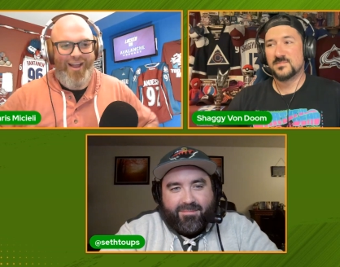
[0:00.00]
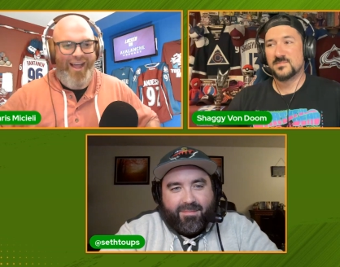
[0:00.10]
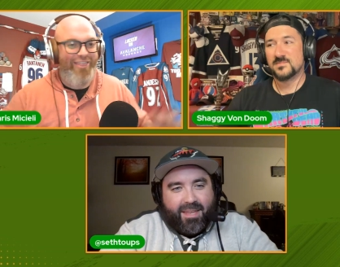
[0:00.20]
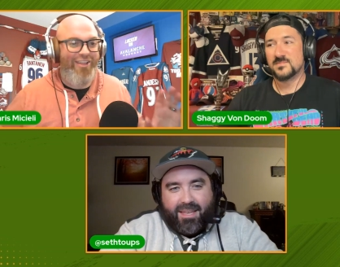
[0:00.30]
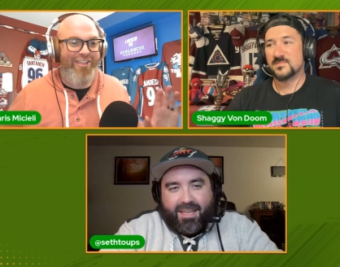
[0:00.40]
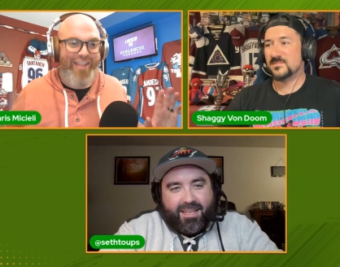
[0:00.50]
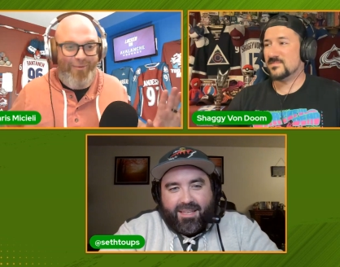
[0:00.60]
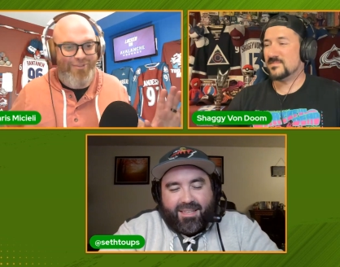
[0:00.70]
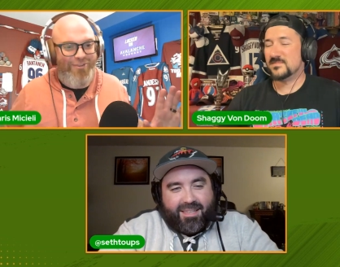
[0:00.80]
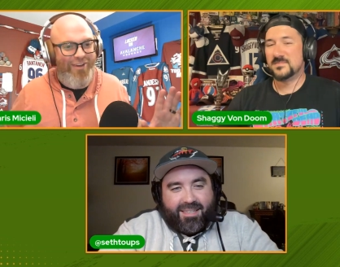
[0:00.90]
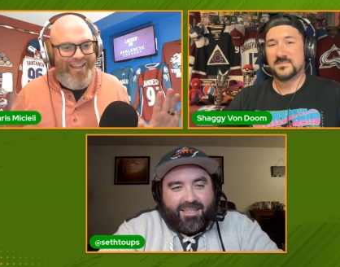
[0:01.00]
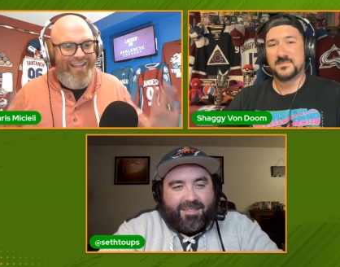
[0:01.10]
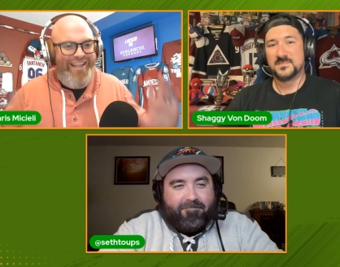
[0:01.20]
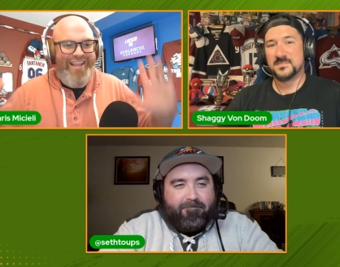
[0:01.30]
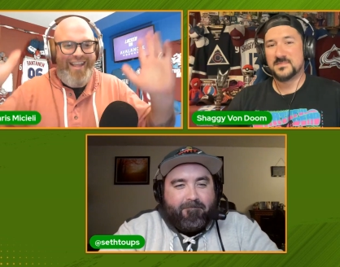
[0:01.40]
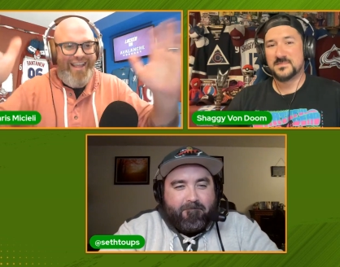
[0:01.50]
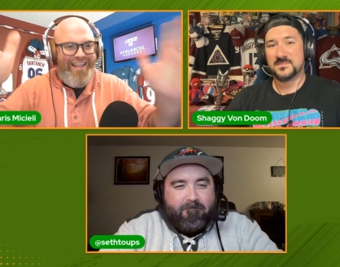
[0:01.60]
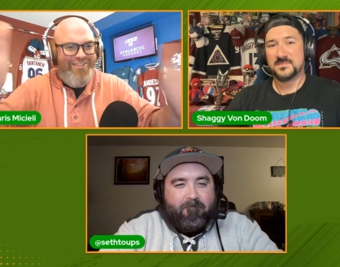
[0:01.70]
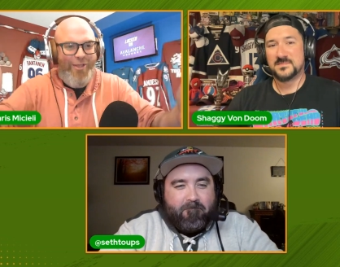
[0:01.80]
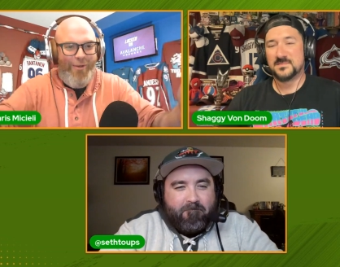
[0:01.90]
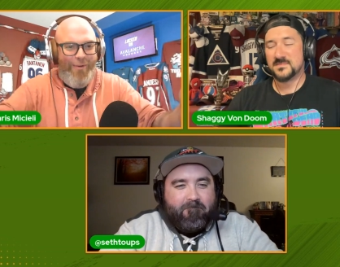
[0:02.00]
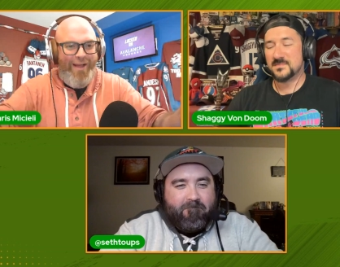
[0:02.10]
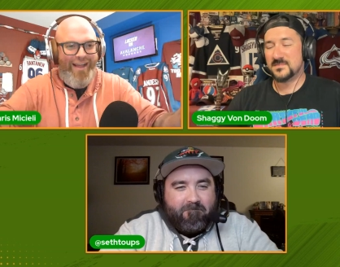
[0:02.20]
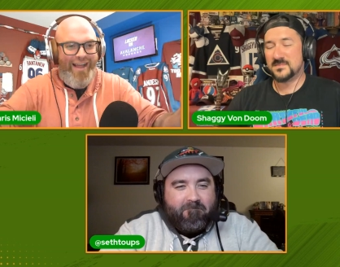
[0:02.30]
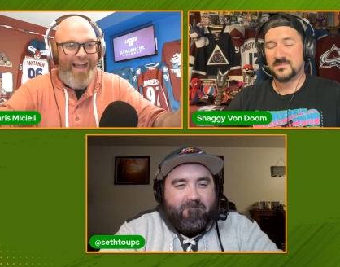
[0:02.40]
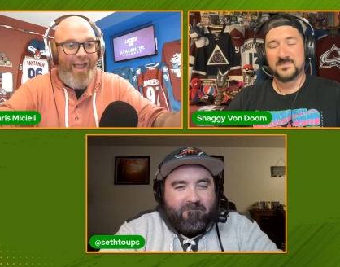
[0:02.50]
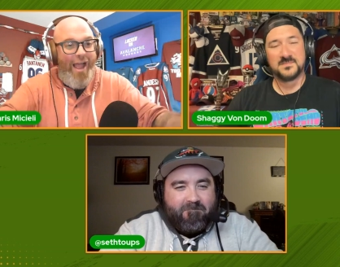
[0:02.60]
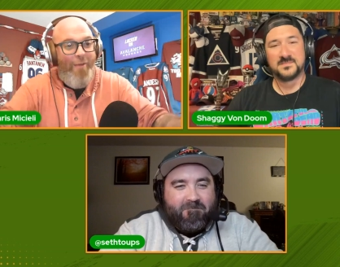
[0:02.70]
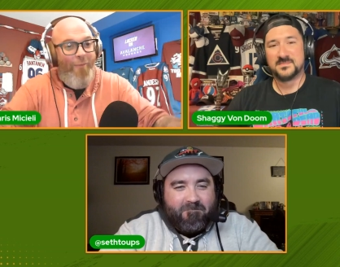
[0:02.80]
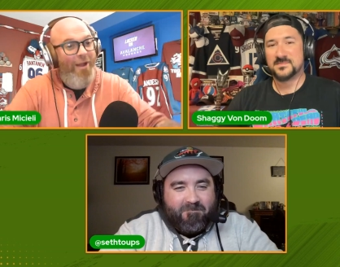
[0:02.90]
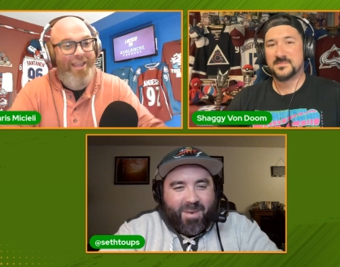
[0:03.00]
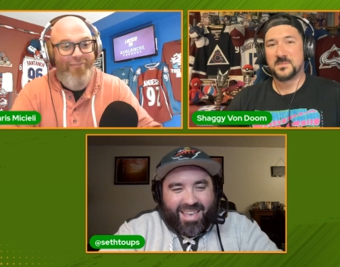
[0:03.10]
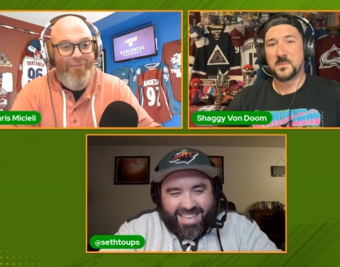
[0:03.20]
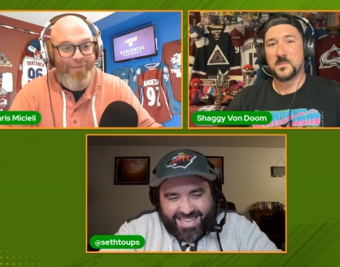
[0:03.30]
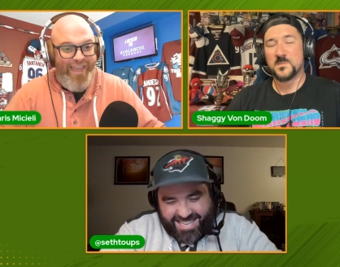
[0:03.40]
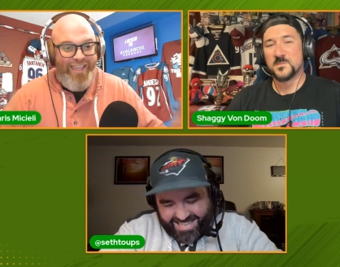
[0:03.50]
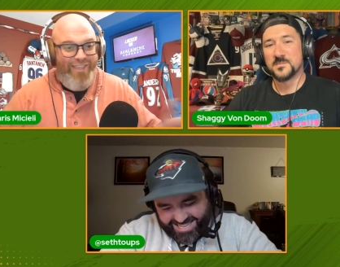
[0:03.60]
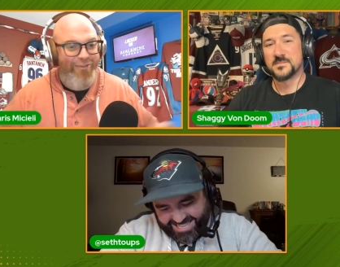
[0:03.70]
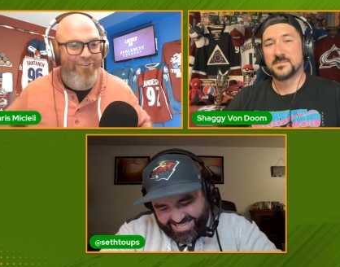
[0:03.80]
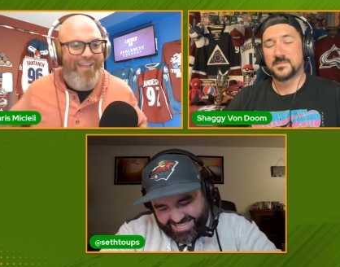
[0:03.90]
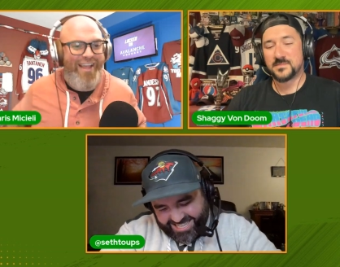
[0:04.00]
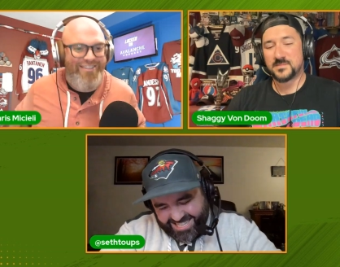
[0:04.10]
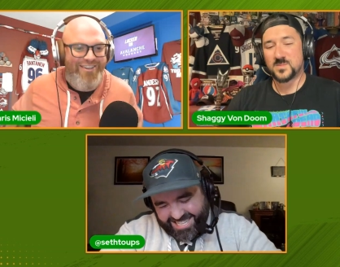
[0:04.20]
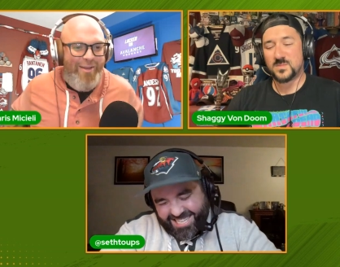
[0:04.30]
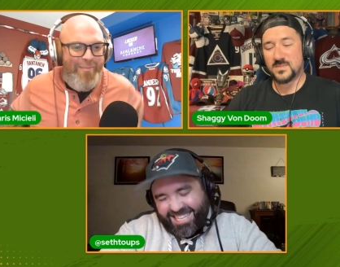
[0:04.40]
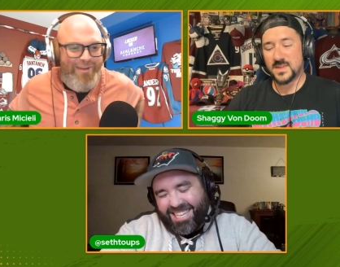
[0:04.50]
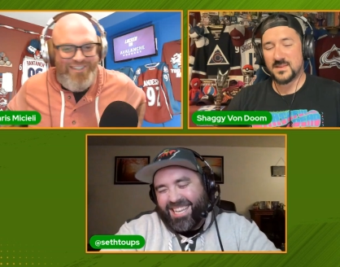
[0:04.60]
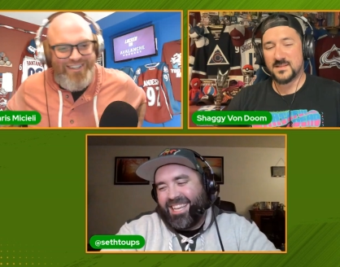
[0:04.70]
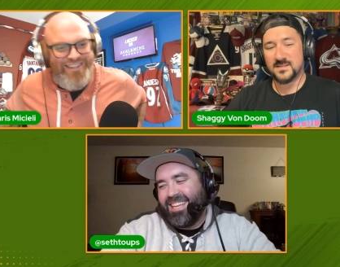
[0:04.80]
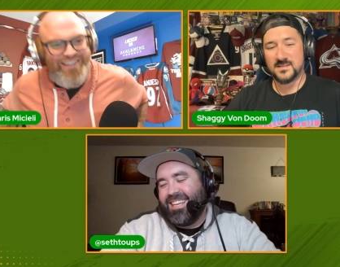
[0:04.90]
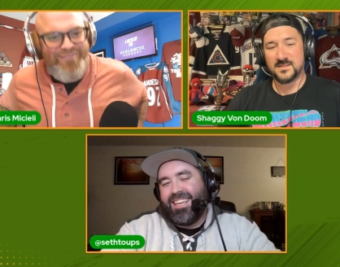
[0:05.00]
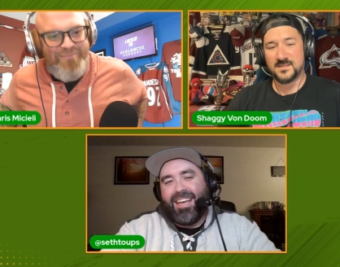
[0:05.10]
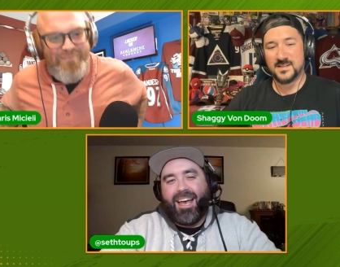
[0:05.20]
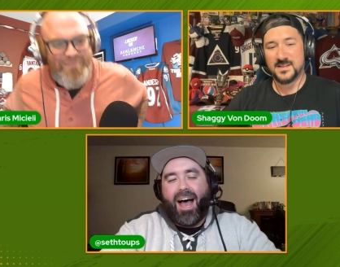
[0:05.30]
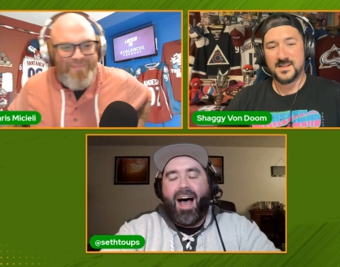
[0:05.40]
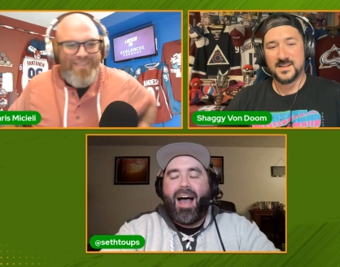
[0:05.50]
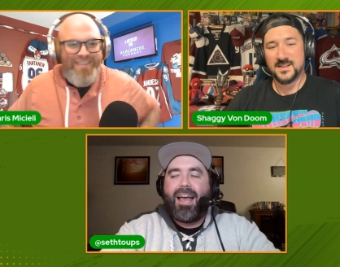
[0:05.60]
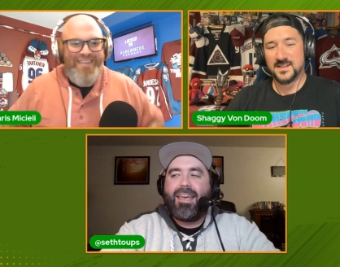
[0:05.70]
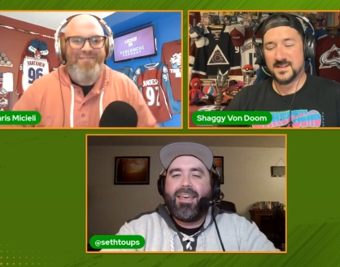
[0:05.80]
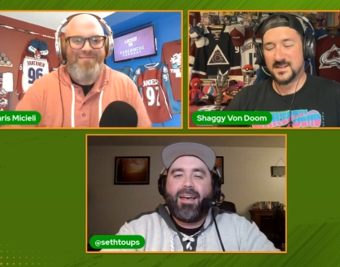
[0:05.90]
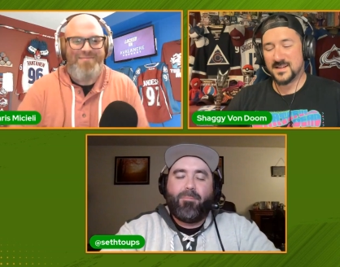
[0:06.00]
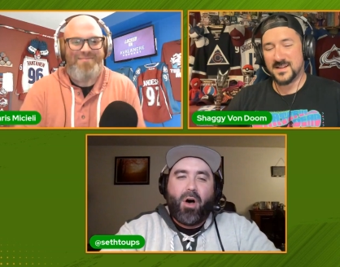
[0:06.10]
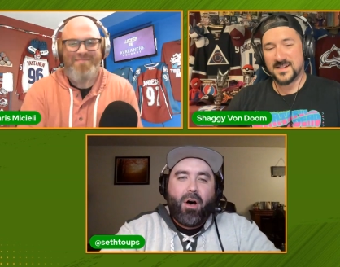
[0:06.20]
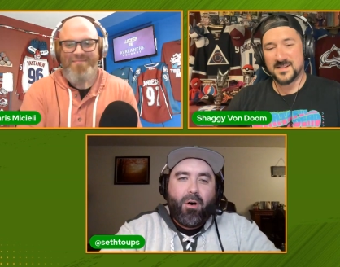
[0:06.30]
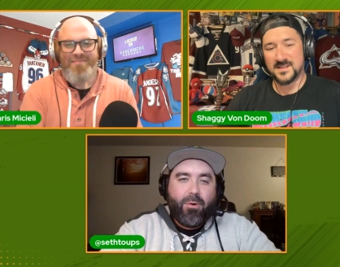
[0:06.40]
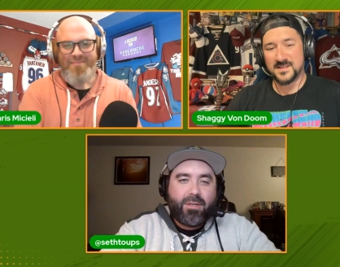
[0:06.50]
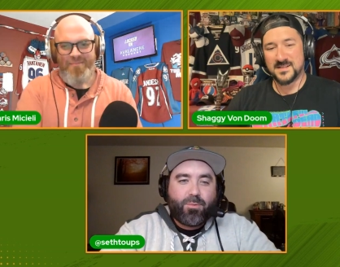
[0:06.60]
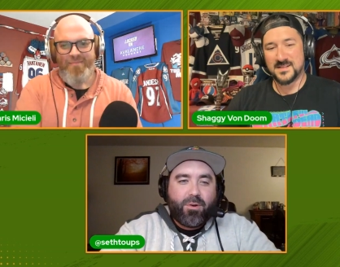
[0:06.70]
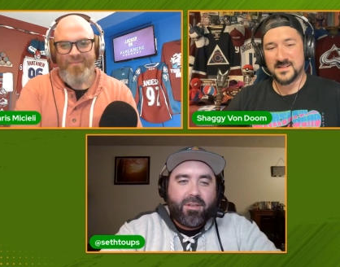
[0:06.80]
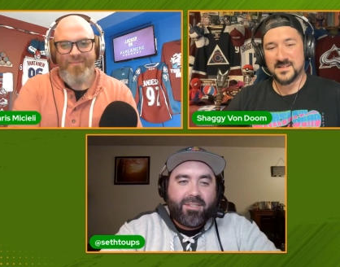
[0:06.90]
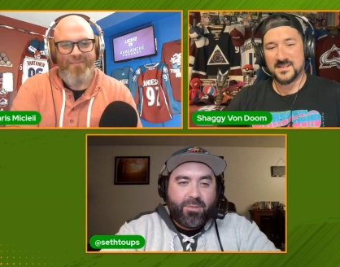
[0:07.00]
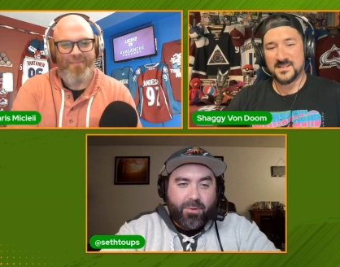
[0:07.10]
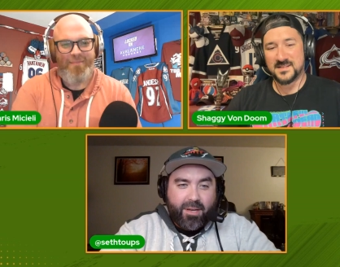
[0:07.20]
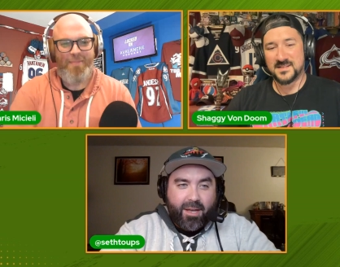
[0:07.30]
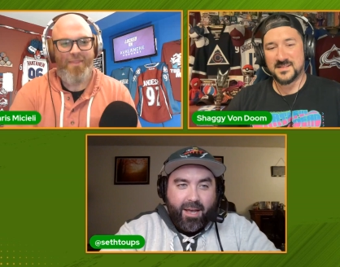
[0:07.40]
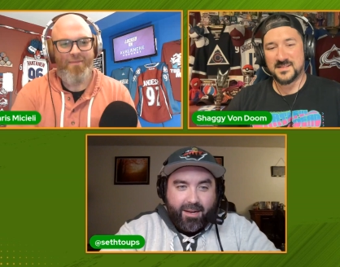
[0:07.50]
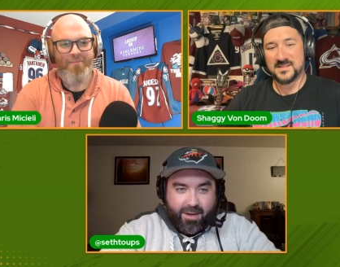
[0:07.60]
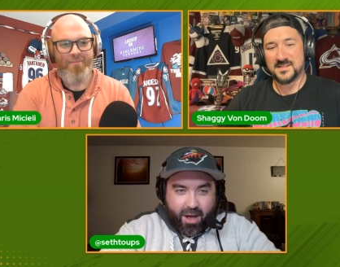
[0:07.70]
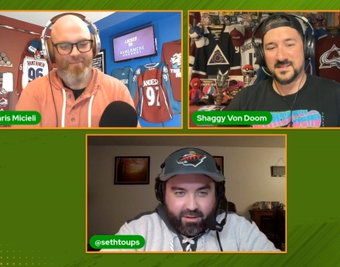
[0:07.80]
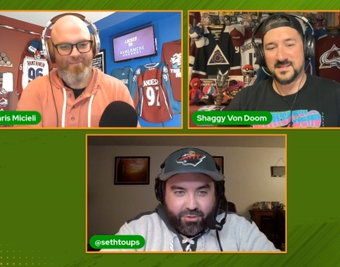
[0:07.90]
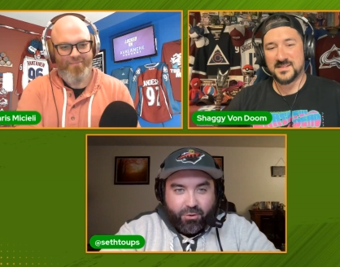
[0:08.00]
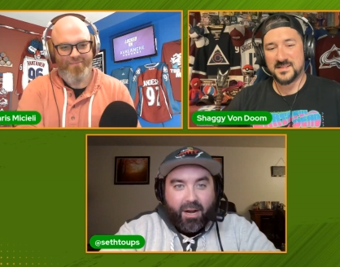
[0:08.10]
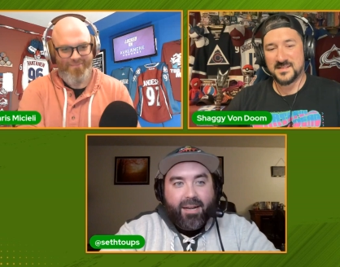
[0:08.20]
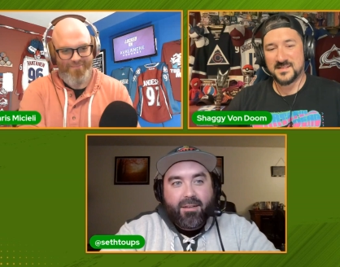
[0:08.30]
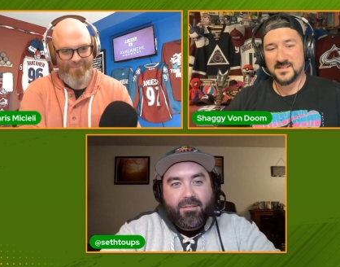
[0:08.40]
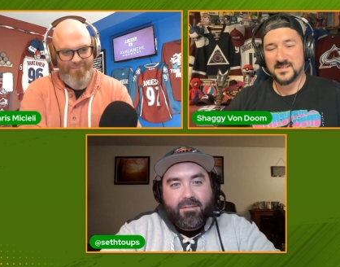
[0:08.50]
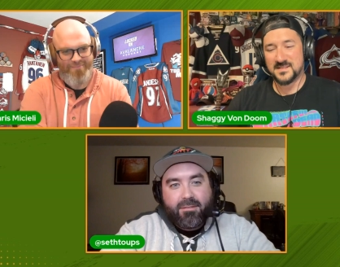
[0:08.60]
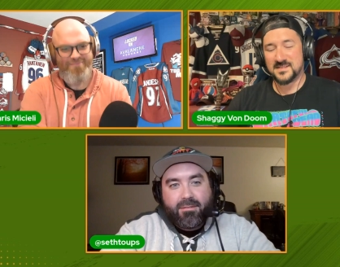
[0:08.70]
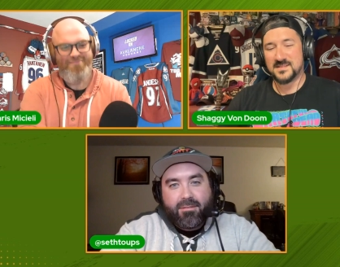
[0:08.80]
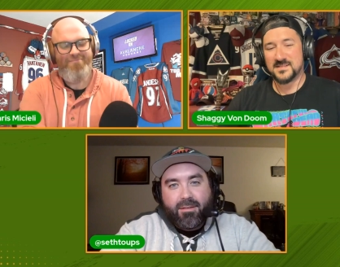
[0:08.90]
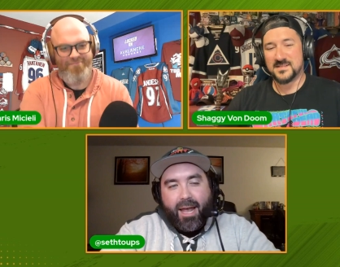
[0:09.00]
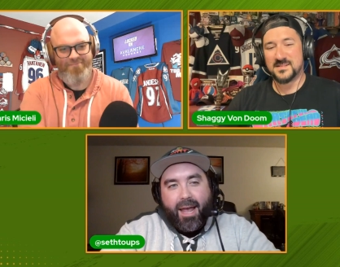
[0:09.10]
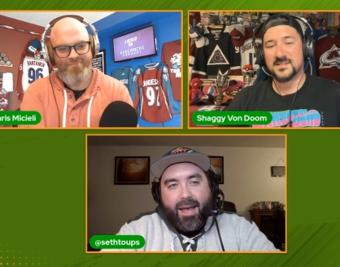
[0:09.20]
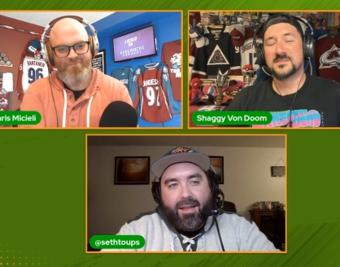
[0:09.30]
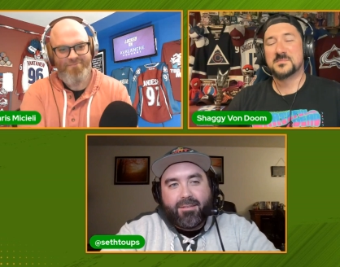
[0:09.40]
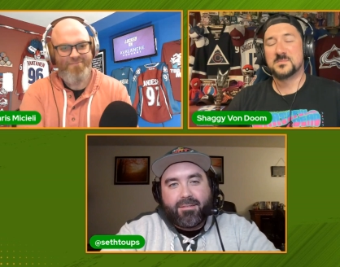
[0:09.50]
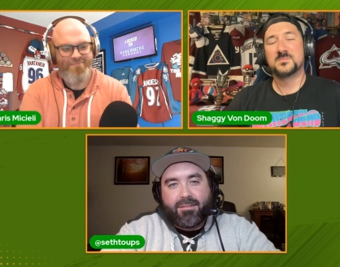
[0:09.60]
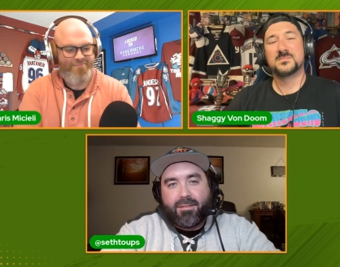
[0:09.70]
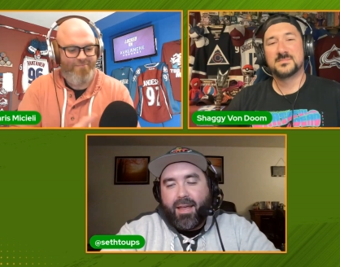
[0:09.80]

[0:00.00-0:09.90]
Speaker 1: I thought that was great. So I want to give you a thank you for that, sir. I appreciate that.
Speaker 2: I am always willing to acknowledge greatness. And